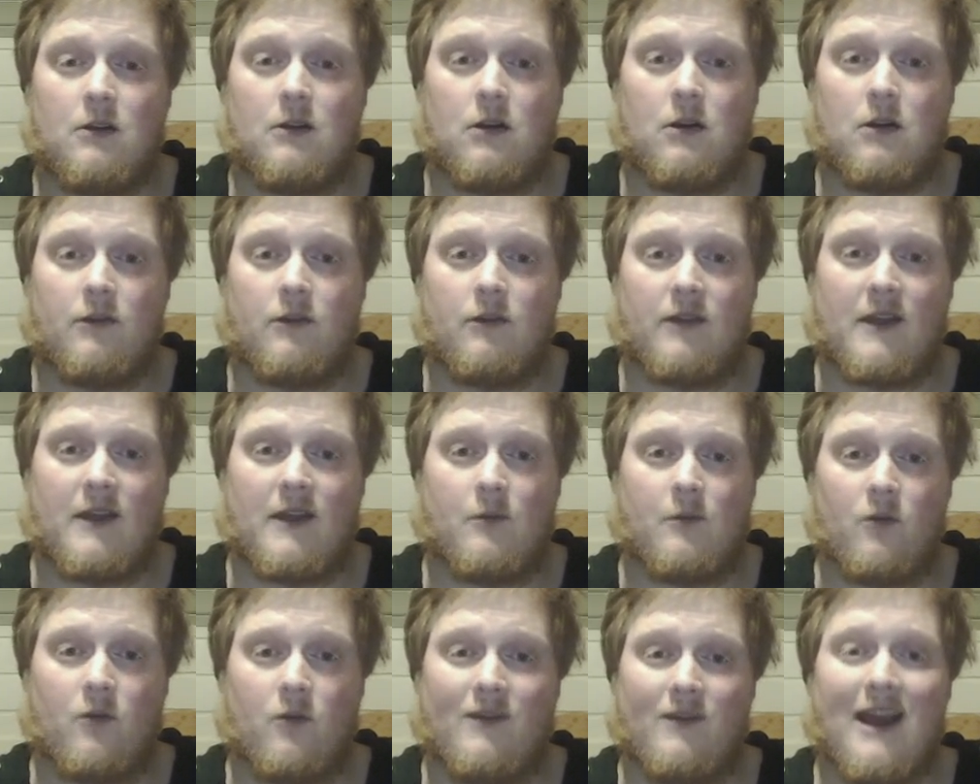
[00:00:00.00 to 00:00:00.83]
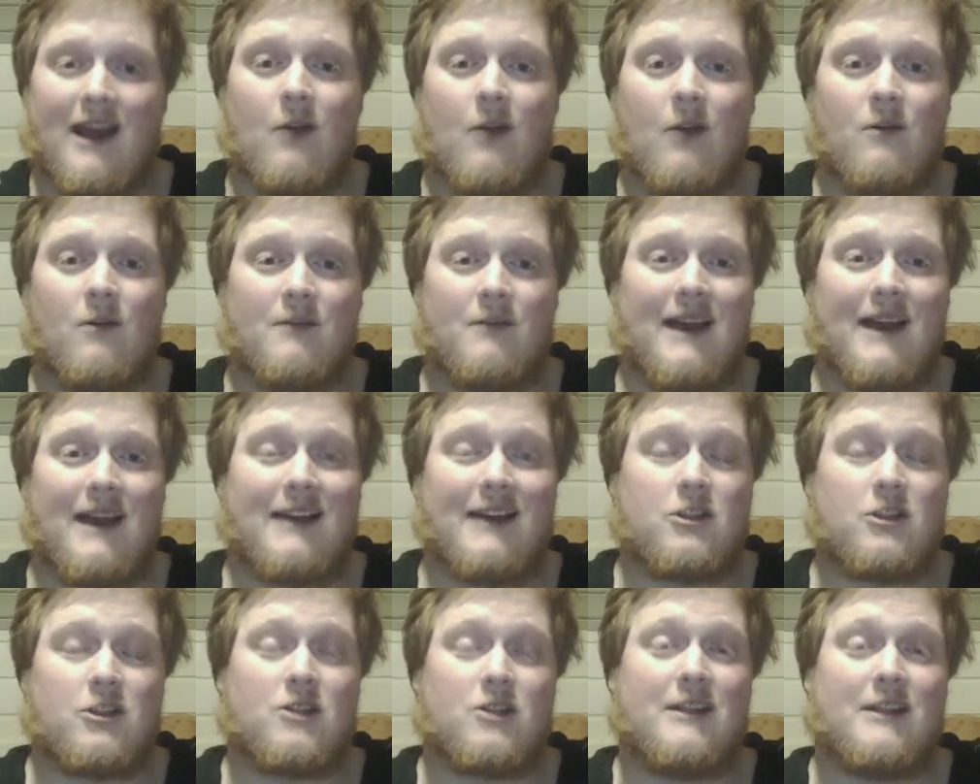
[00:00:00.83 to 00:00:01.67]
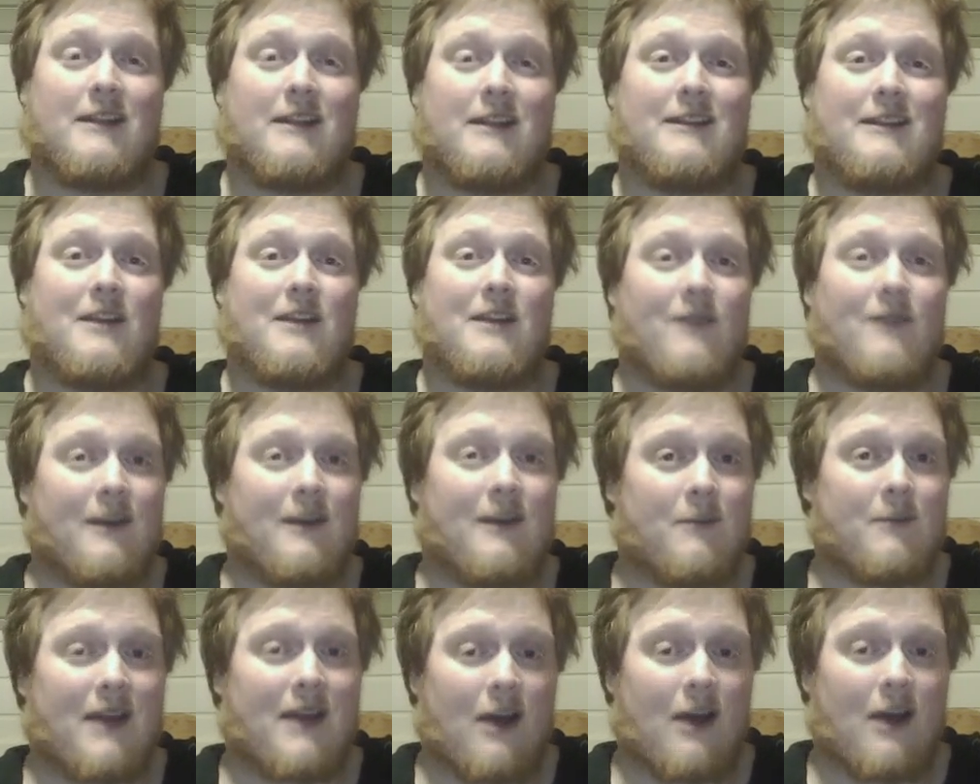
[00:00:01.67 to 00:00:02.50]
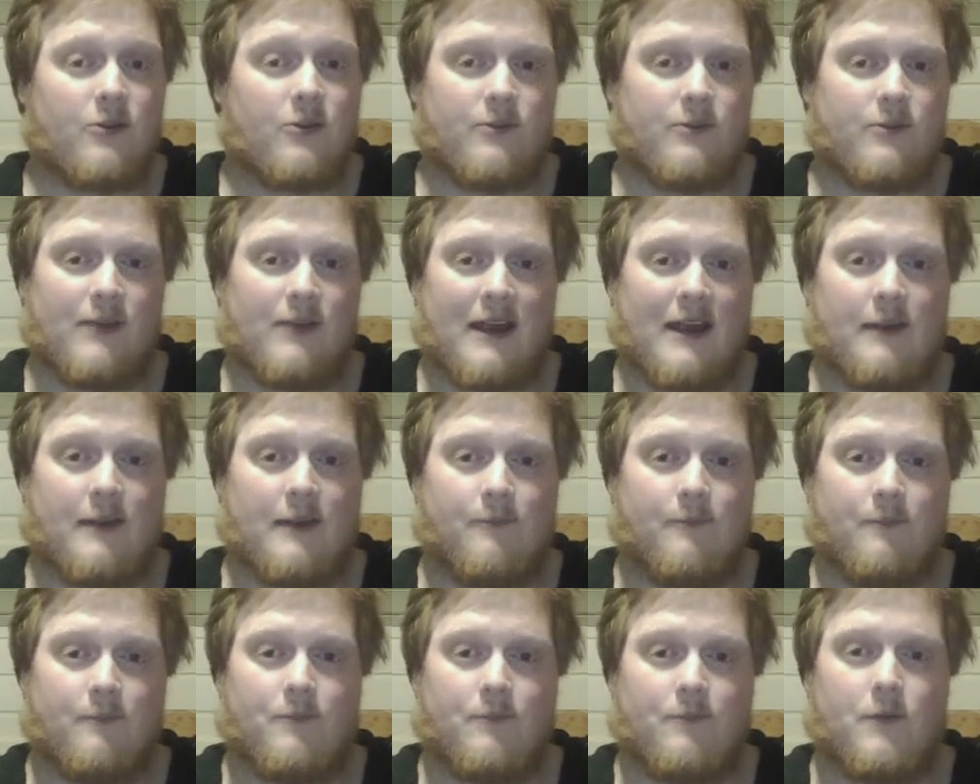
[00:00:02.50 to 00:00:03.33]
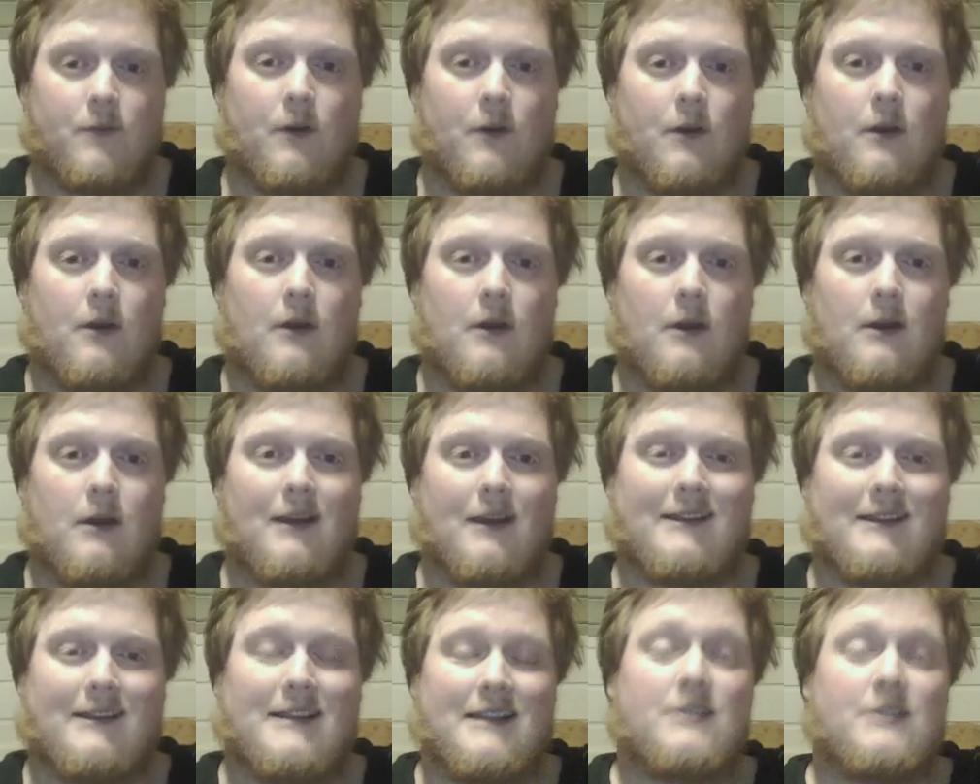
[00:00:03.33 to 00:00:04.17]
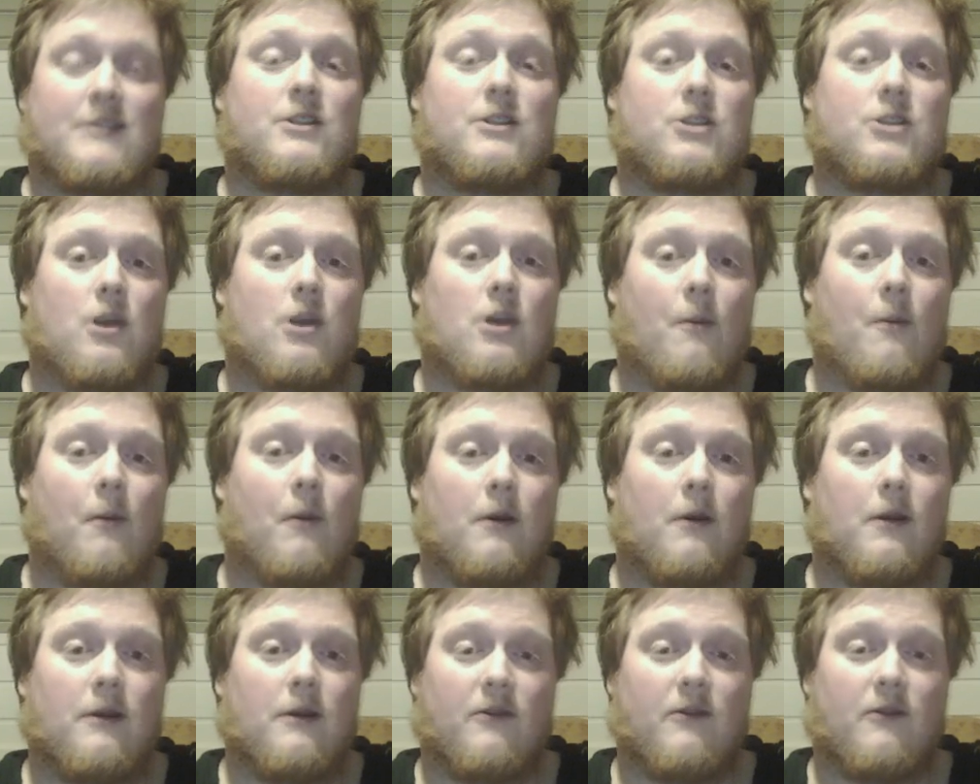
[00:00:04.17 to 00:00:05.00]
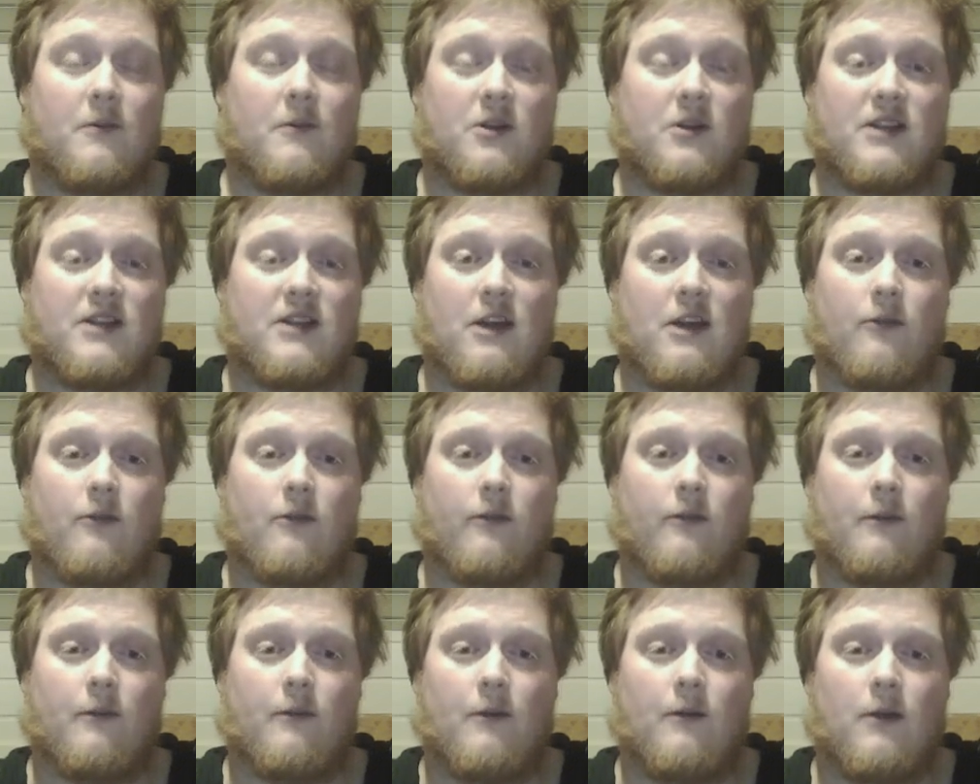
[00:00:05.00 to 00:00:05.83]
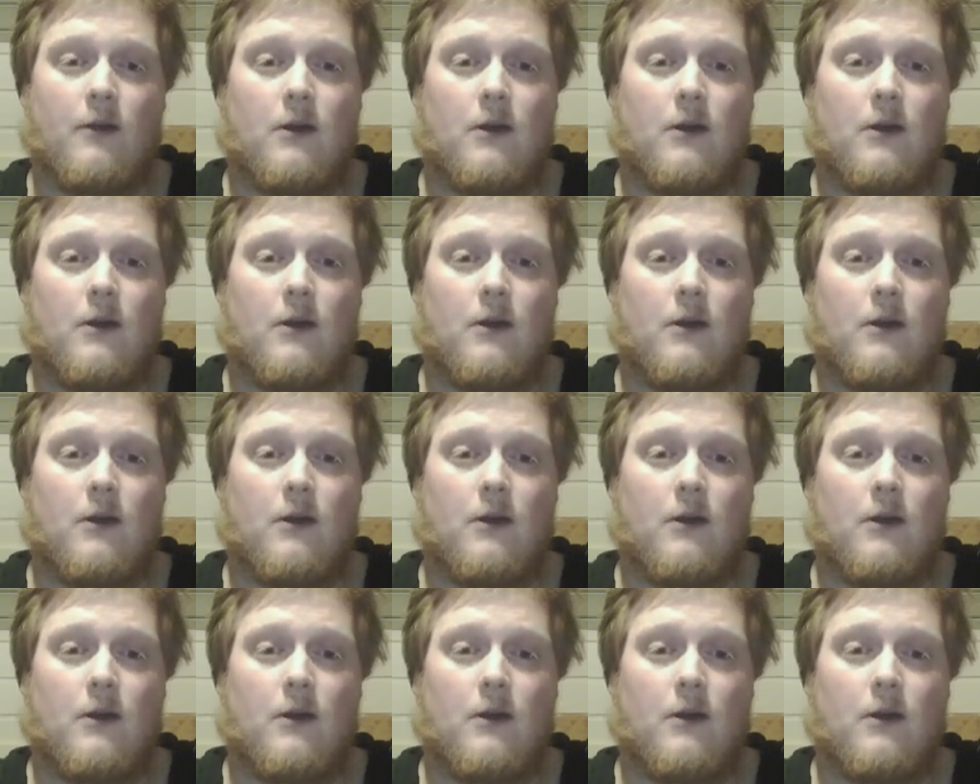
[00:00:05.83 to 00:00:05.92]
after that move. Now I'm actually giving him counterplay, at least some, if I'm not careful.